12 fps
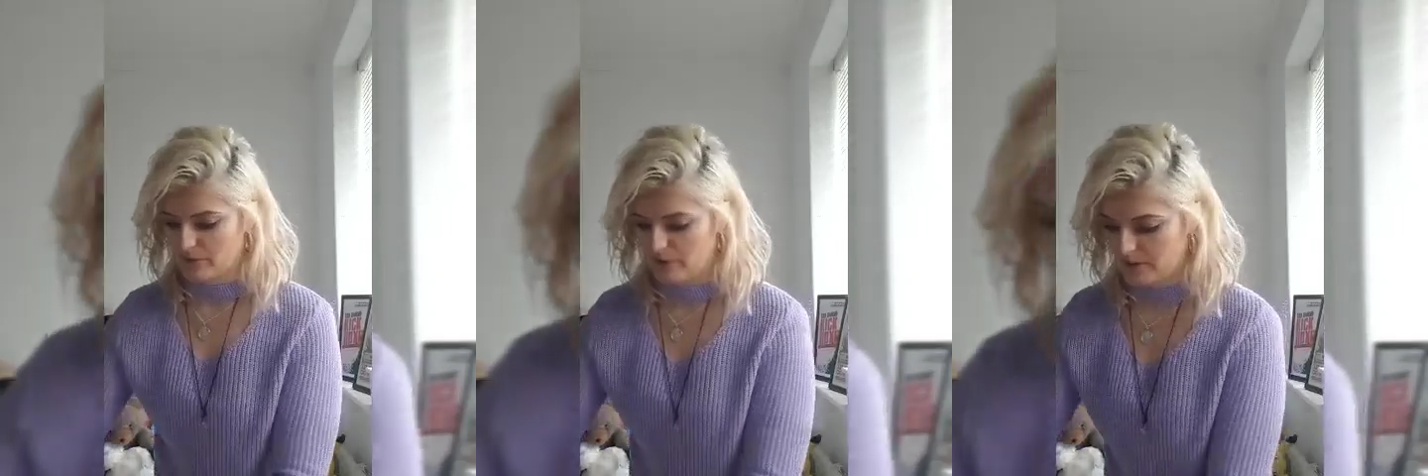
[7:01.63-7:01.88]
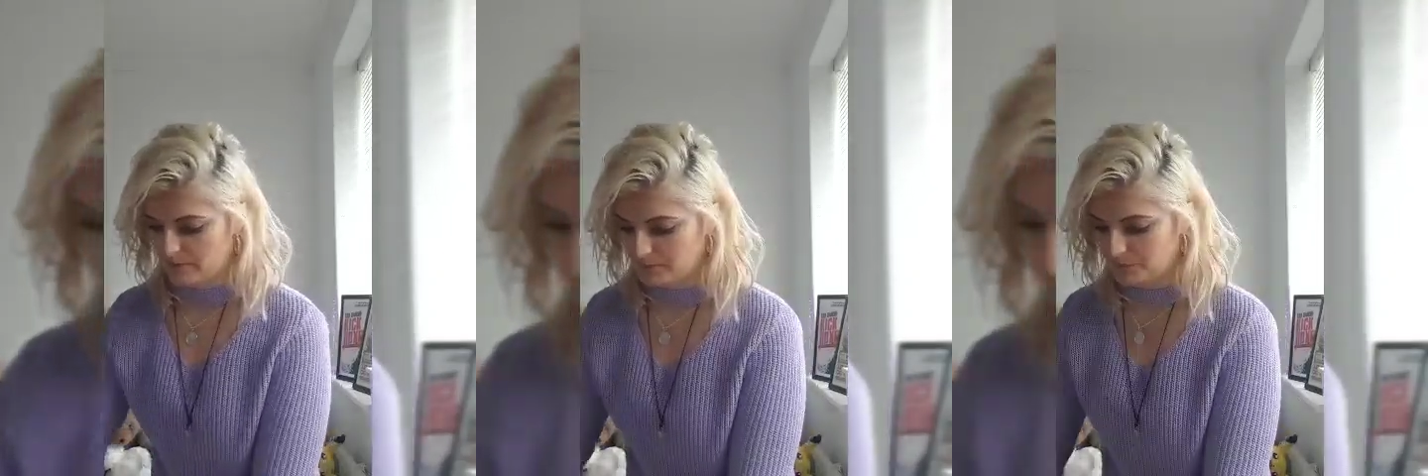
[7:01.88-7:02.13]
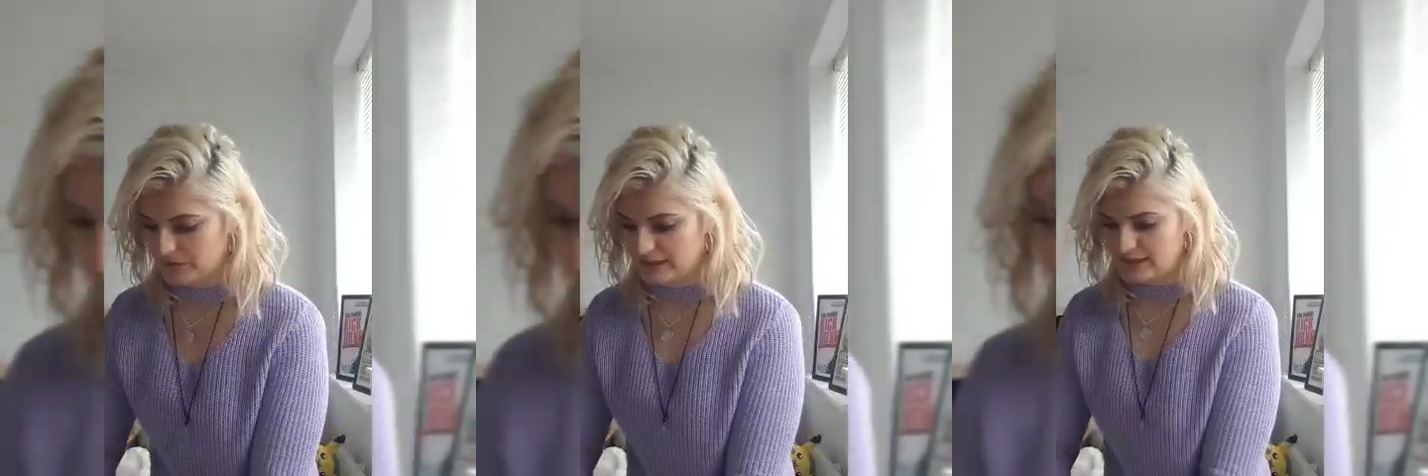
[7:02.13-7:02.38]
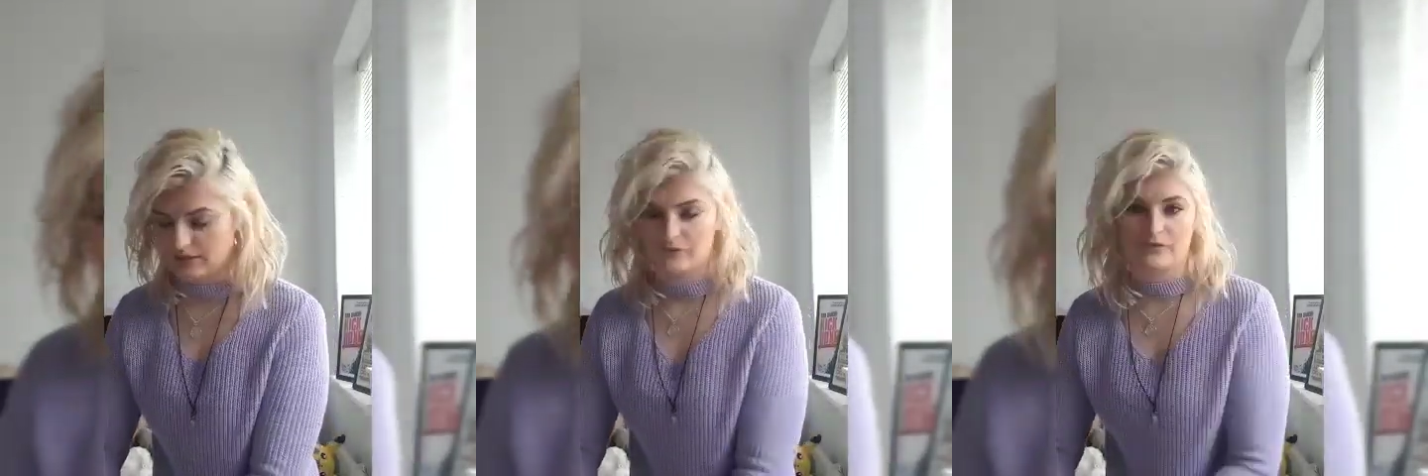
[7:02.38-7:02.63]
to put up and we
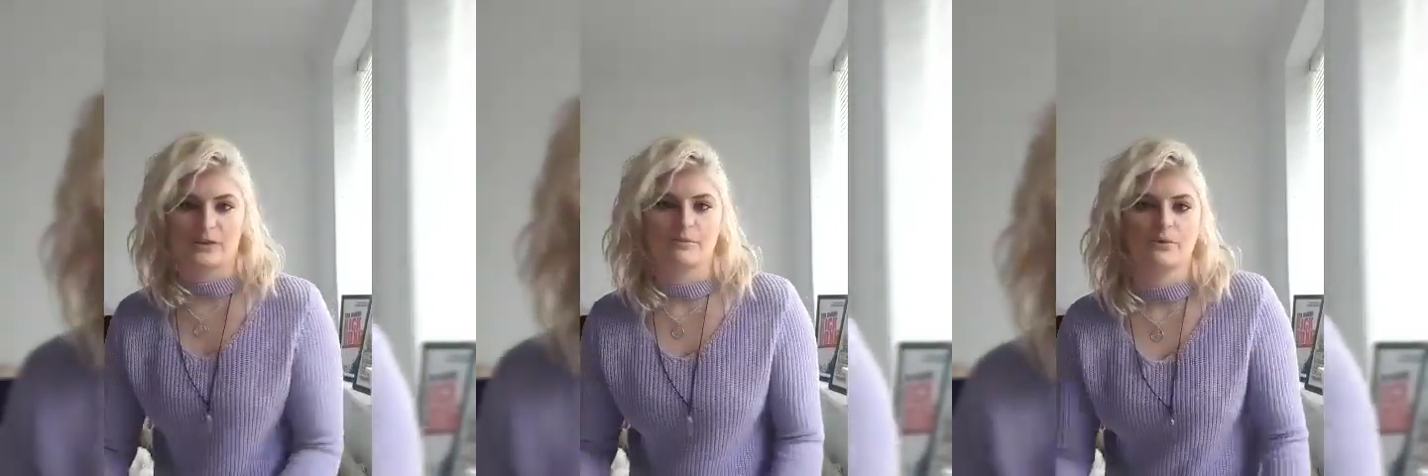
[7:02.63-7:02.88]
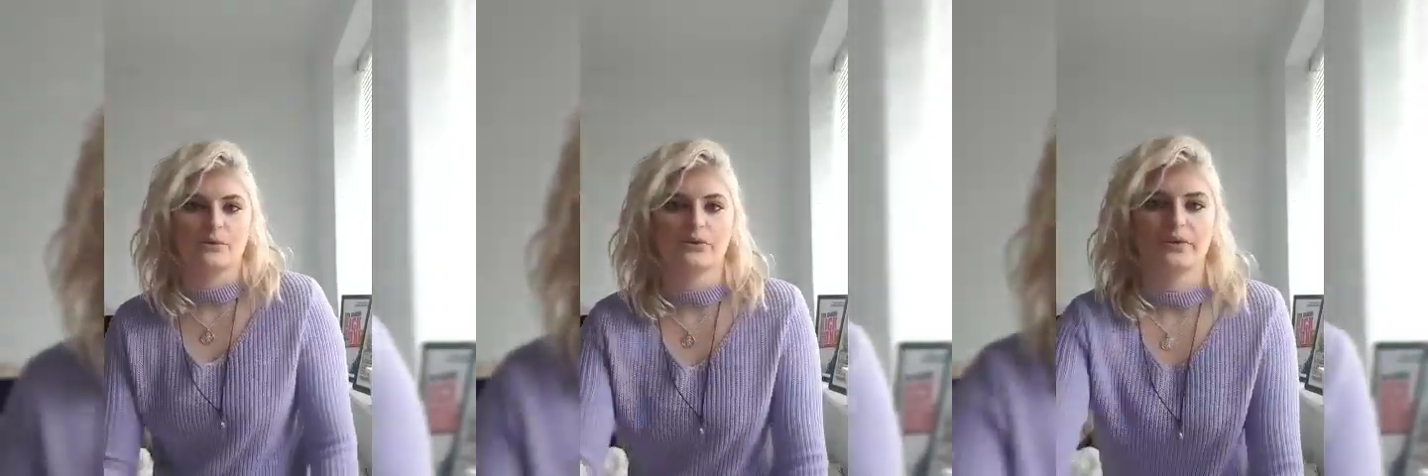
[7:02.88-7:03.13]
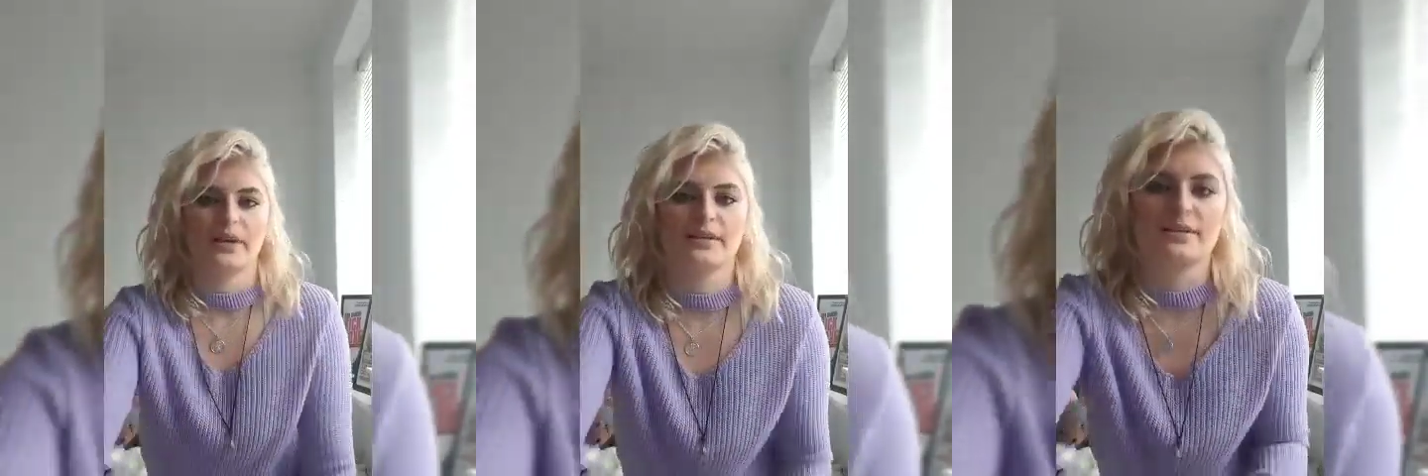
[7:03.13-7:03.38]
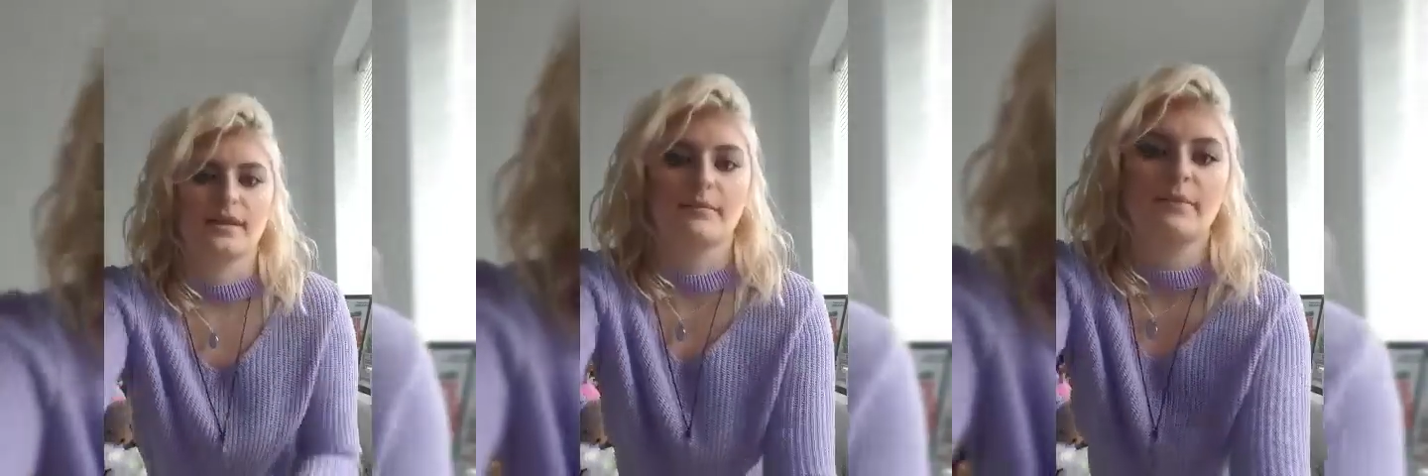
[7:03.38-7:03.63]
needed three more, so
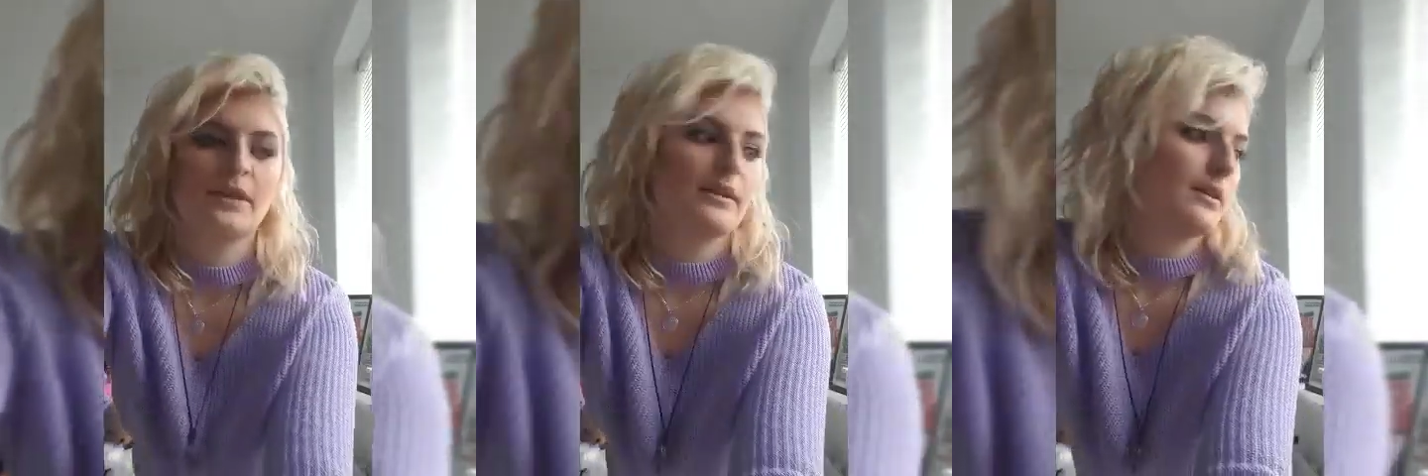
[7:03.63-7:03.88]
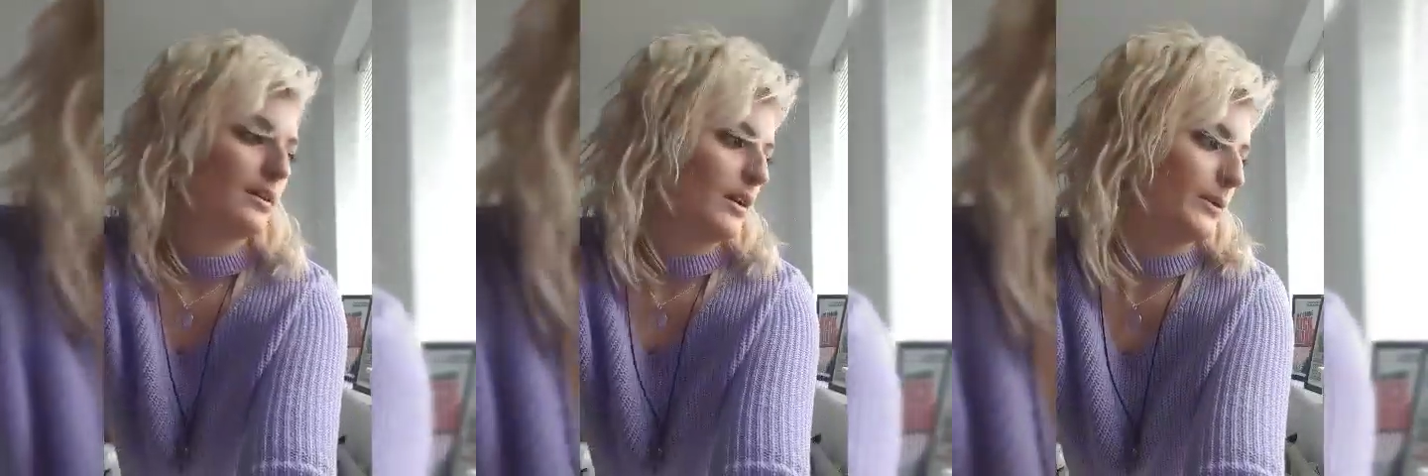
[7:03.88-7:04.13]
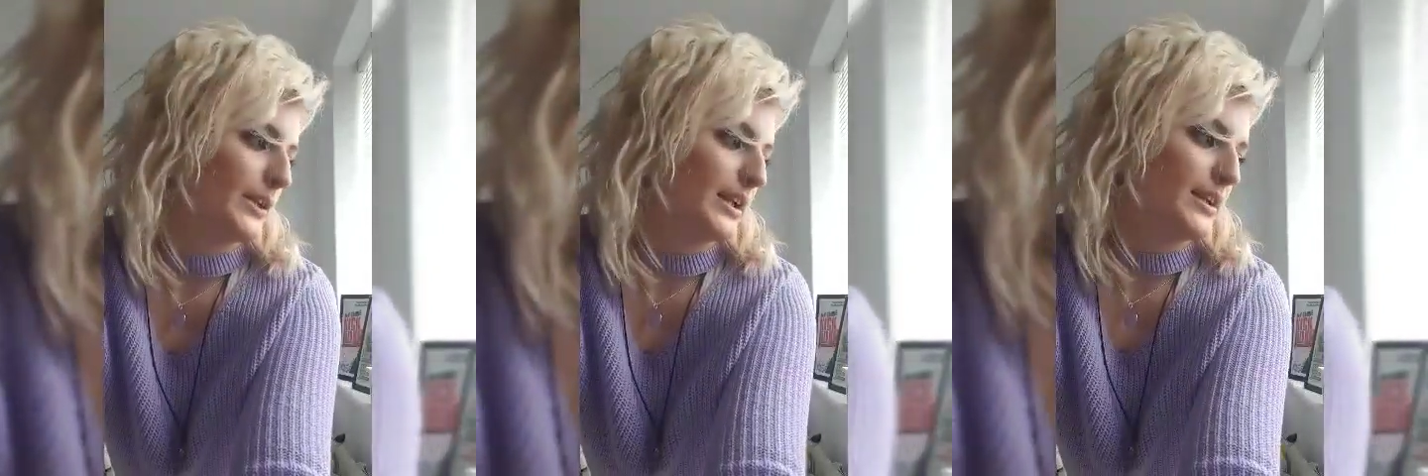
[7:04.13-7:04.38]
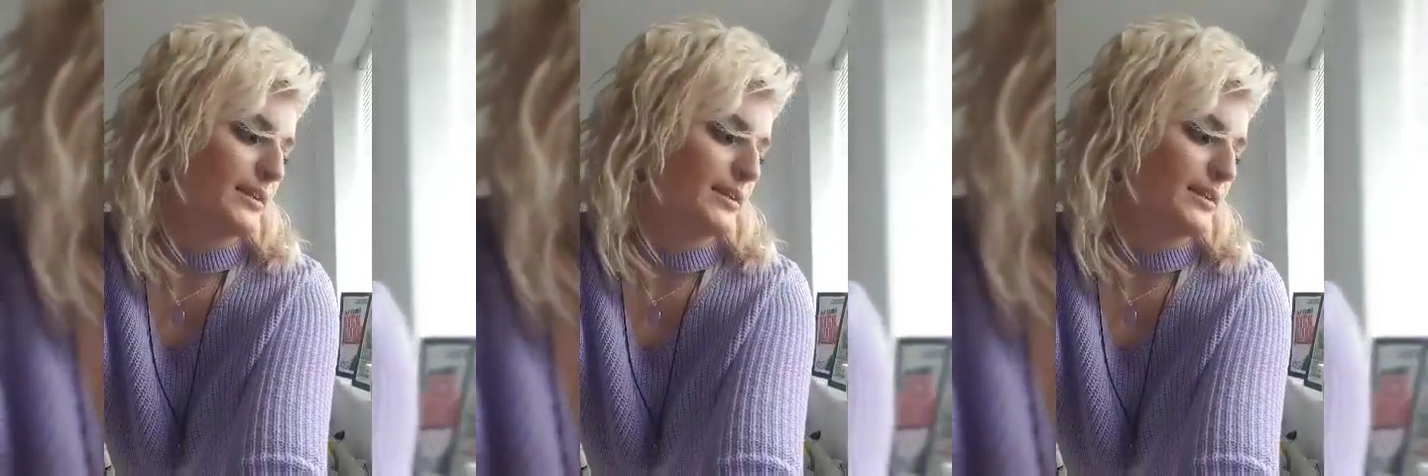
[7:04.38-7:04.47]
that's them. Oh, and